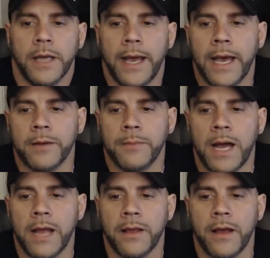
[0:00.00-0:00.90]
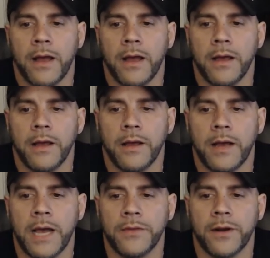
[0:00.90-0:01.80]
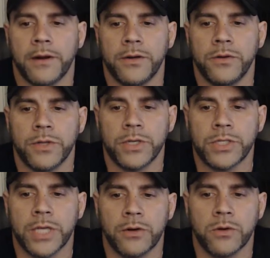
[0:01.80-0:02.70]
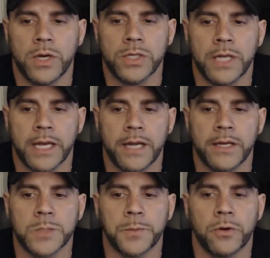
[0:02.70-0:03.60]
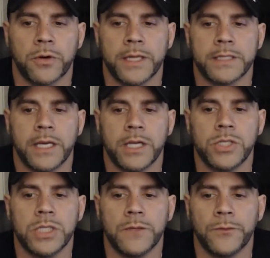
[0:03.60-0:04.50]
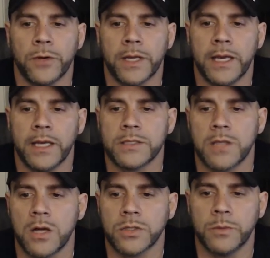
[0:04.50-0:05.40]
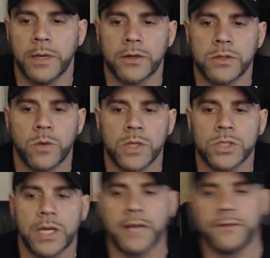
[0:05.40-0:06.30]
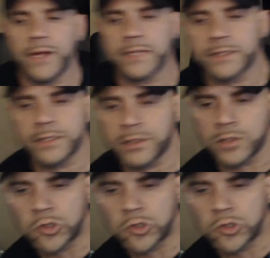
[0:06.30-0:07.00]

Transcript: Adam, I Hi there, new to the channel. Question: I got an Explorer intake, GT40 heads, long tube headers. What should I invest in?